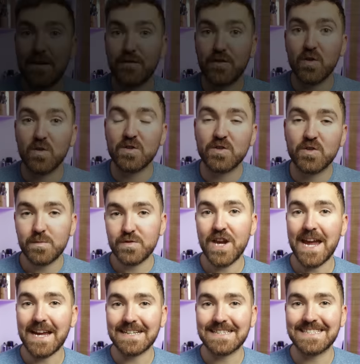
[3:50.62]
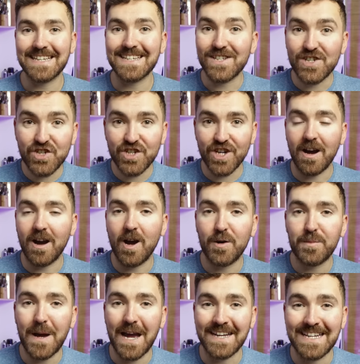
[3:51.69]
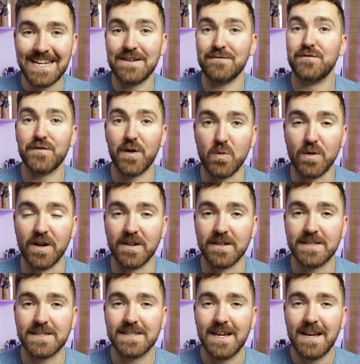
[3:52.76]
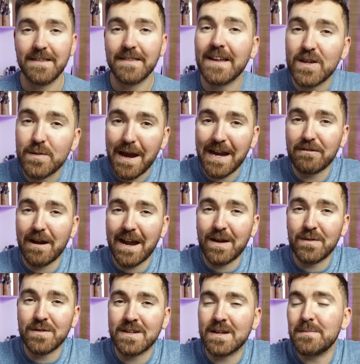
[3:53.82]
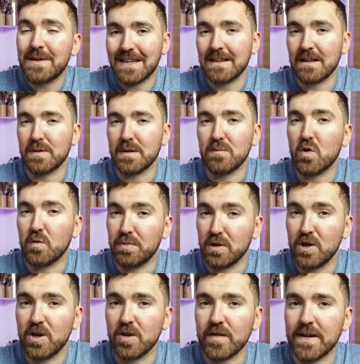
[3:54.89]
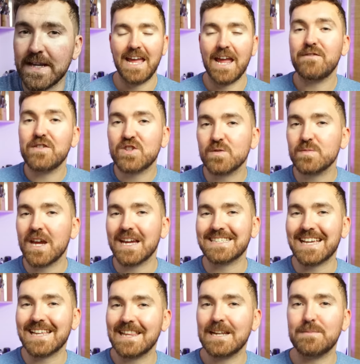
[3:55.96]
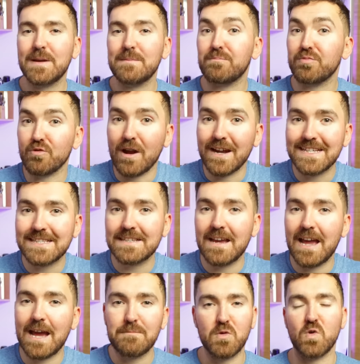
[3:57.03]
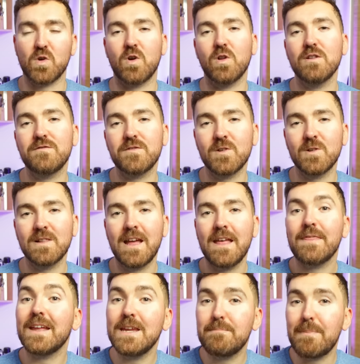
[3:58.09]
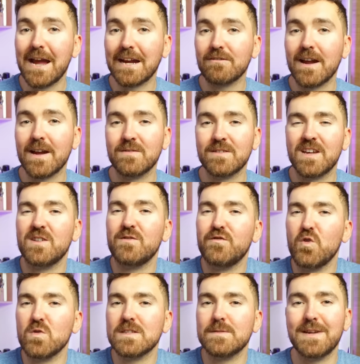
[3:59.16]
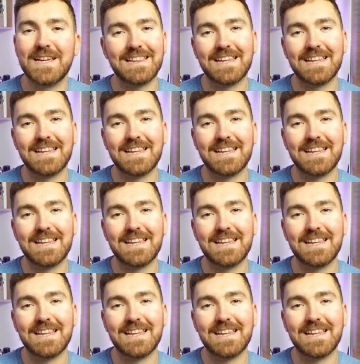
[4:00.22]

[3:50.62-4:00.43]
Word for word: If your subject is sharp and in focus, then your background can be a little bit more blurry. If your subject's a little bit brighter and more colourful, then your background can afford to be